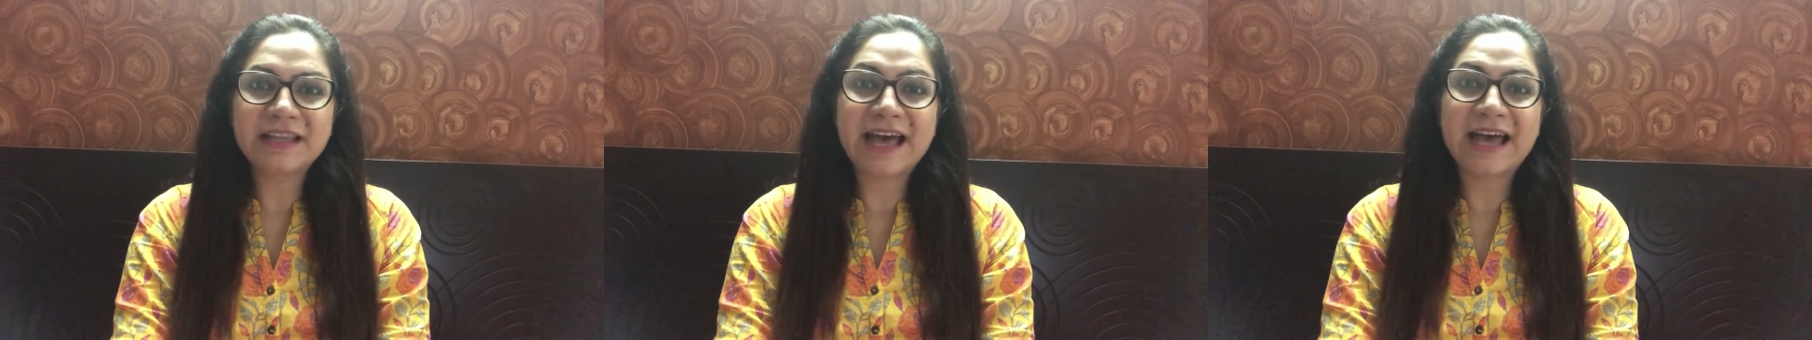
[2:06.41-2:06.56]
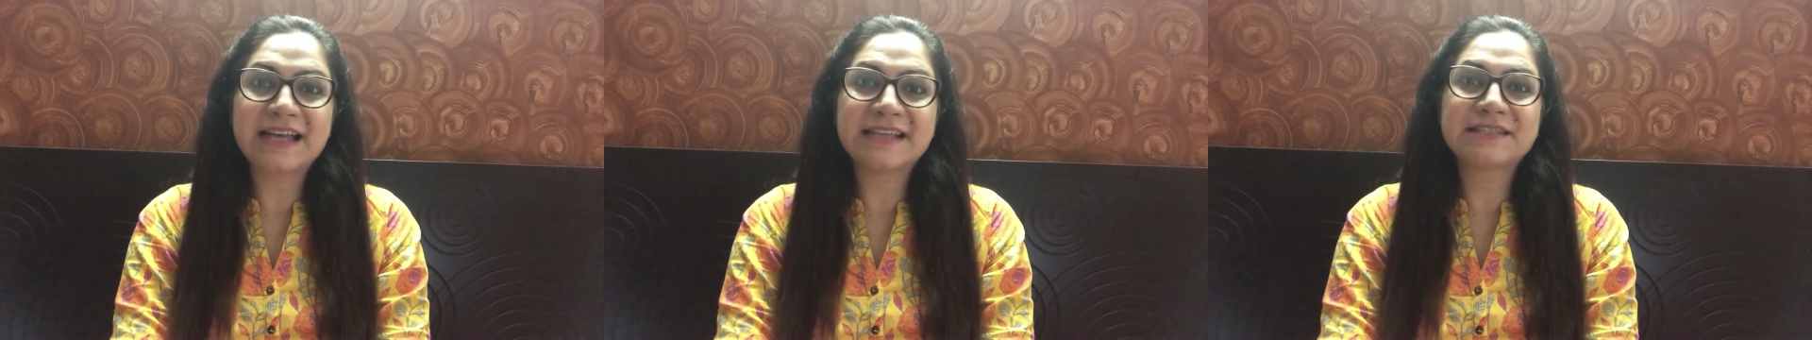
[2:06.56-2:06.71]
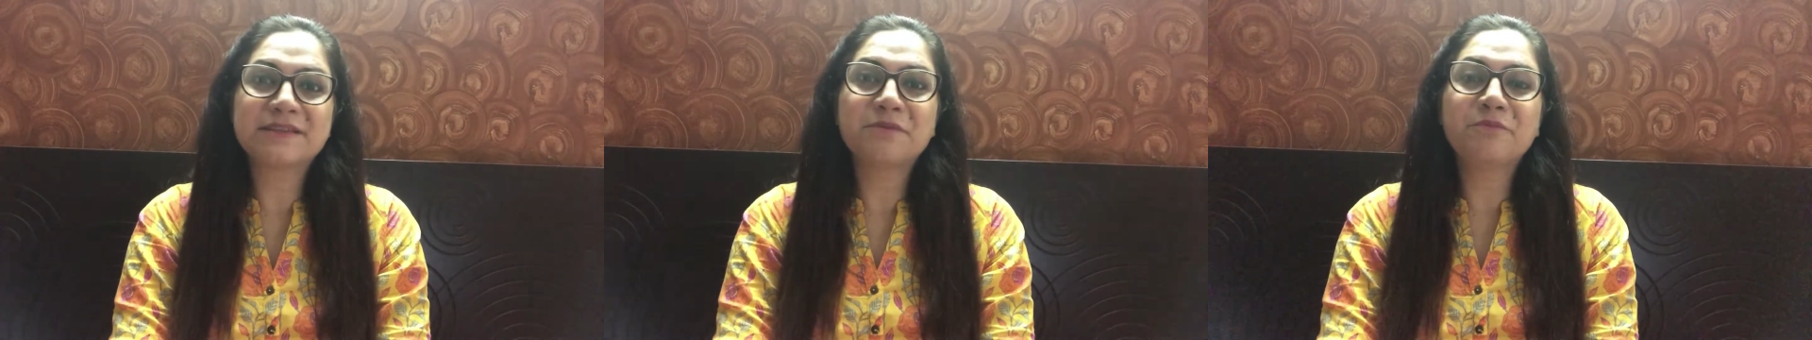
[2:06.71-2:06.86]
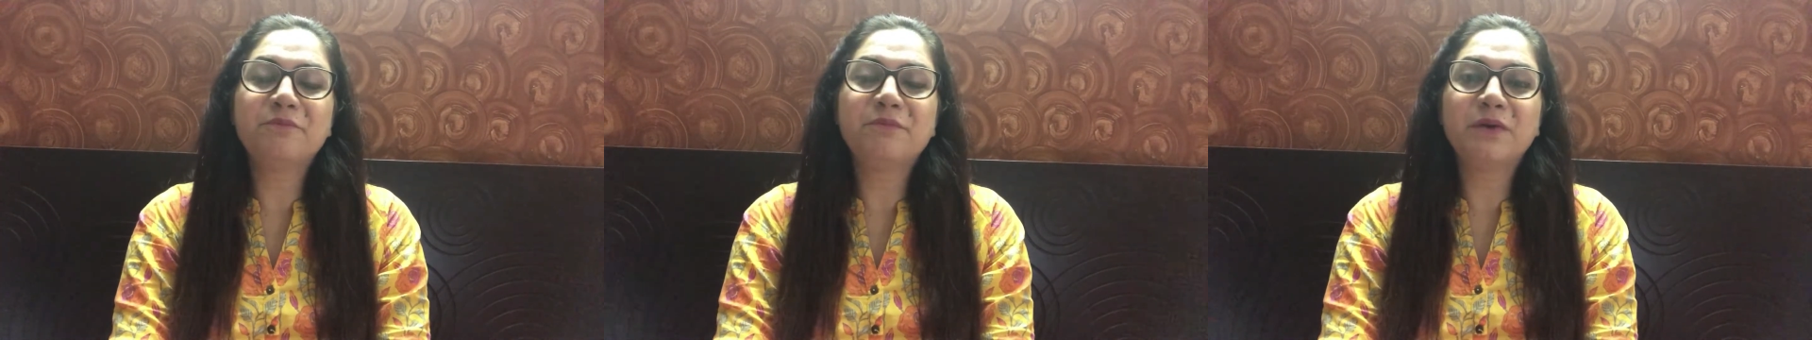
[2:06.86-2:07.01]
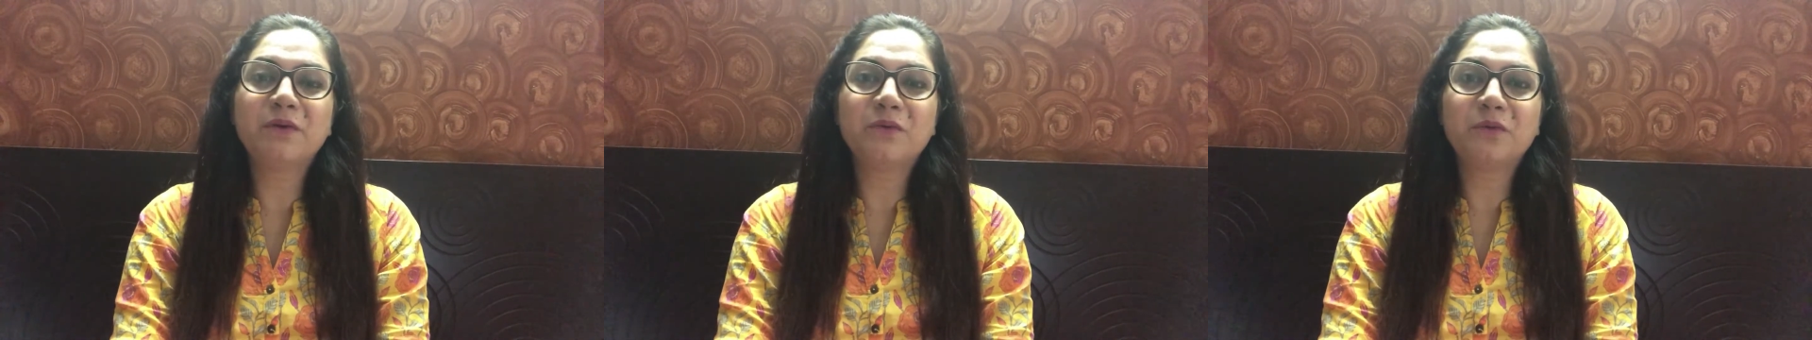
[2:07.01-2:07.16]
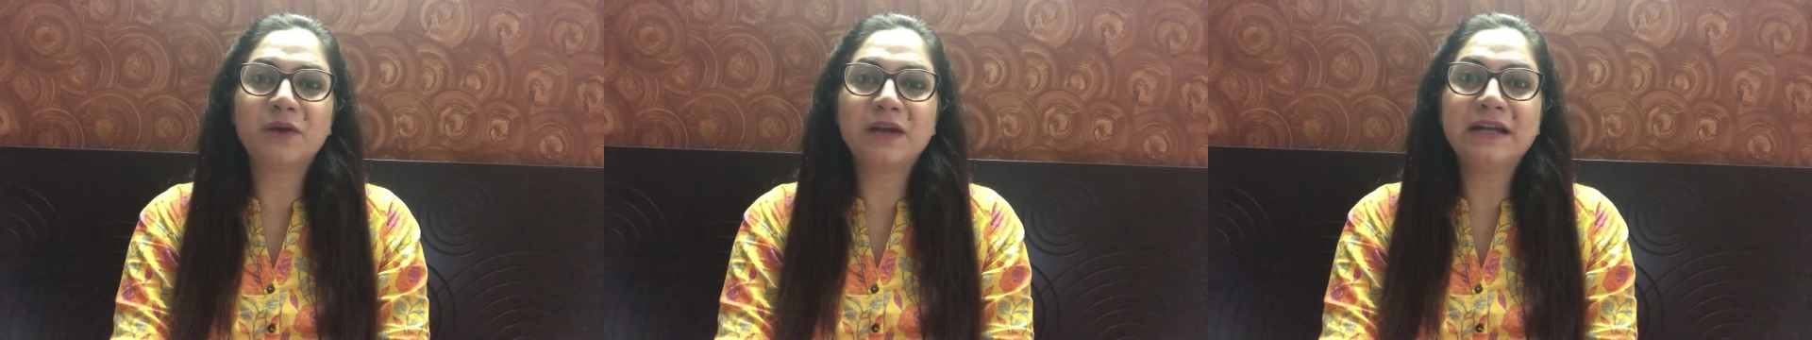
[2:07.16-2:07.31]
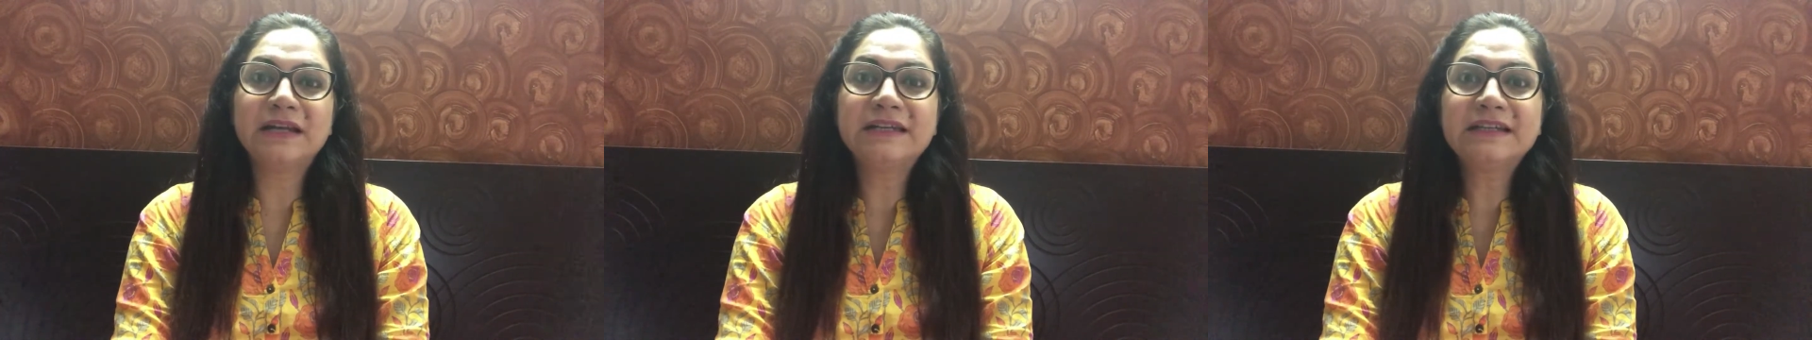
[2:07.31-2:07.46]
as a
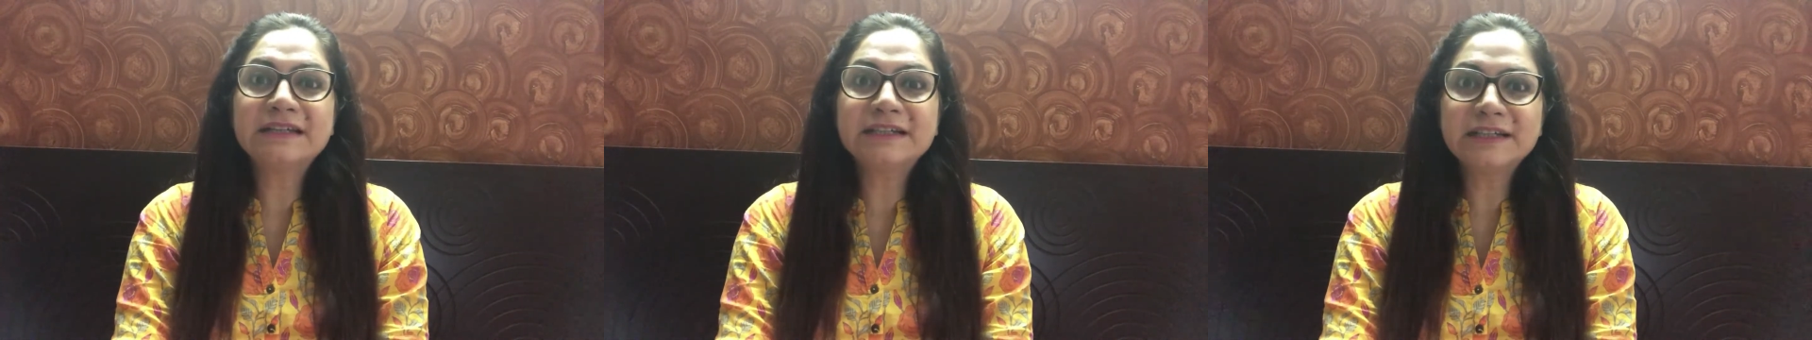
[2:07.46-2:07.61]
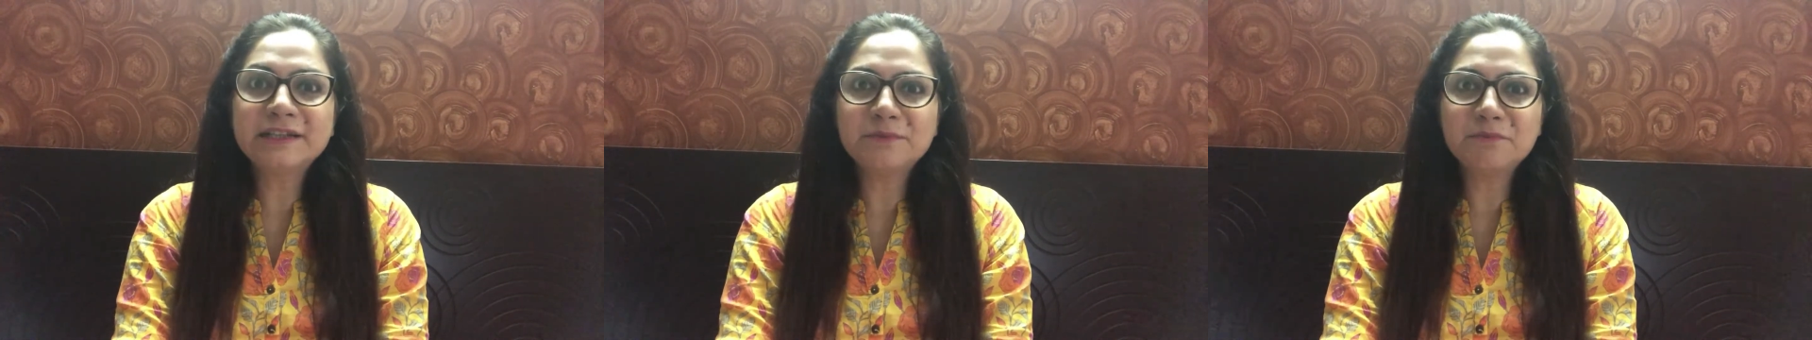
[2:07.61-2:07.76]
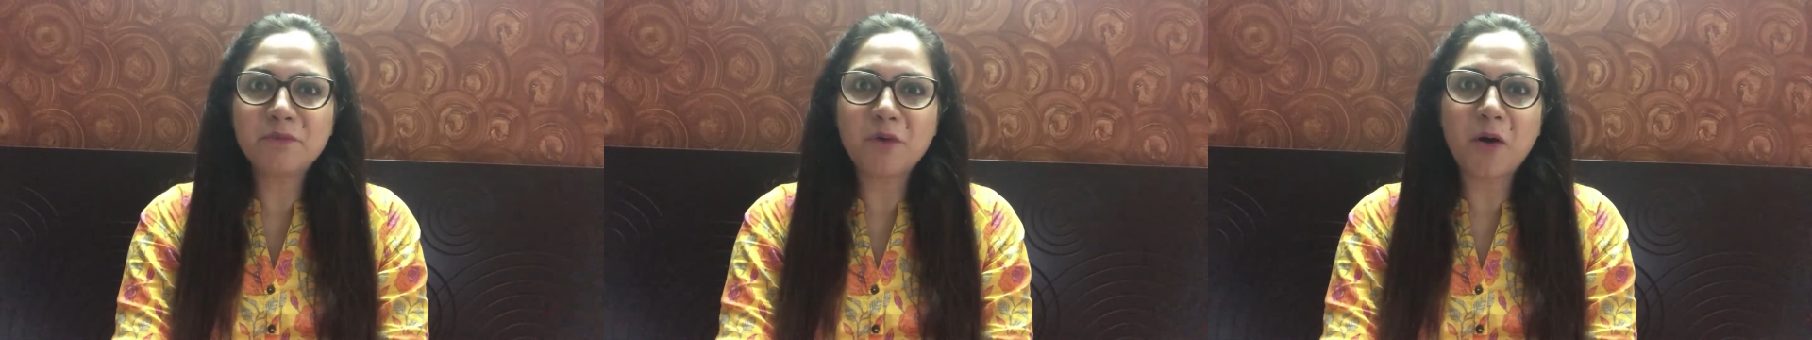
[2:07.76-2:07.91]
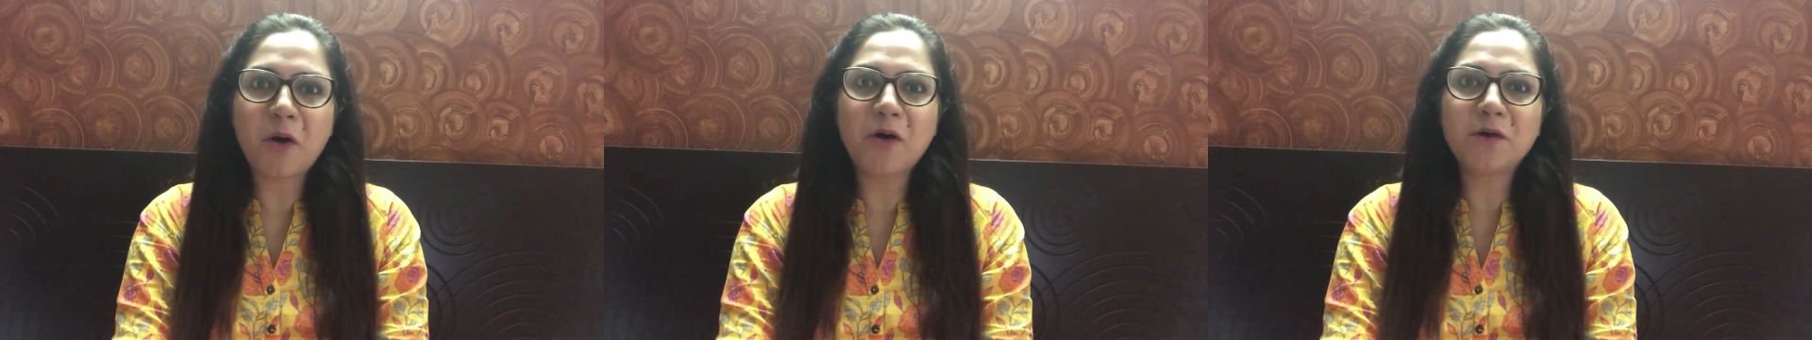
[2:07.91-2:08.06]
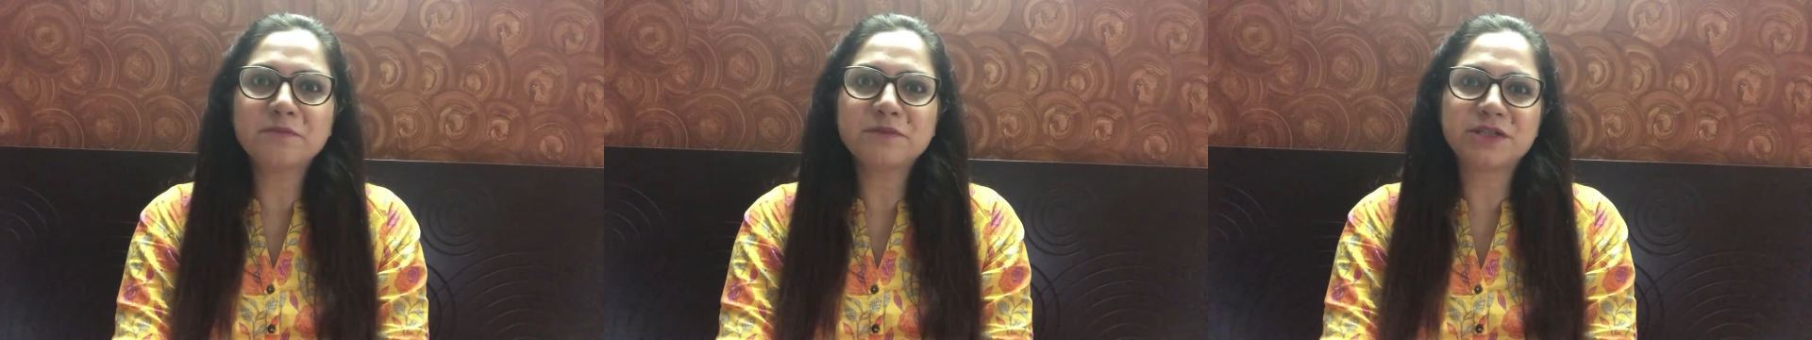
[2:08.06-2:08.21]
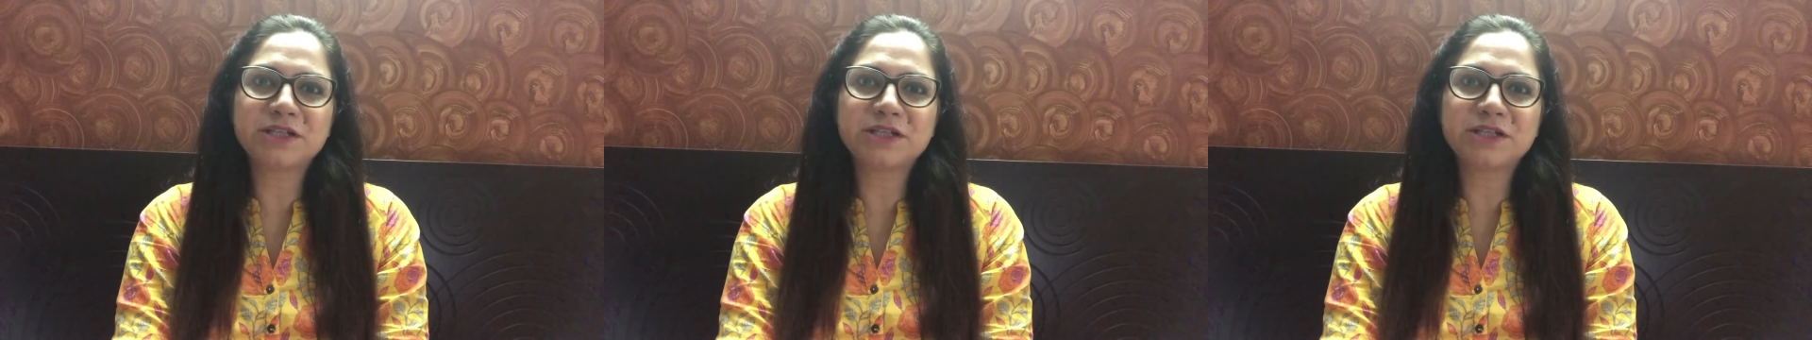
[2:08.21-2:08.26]
bewildered mom.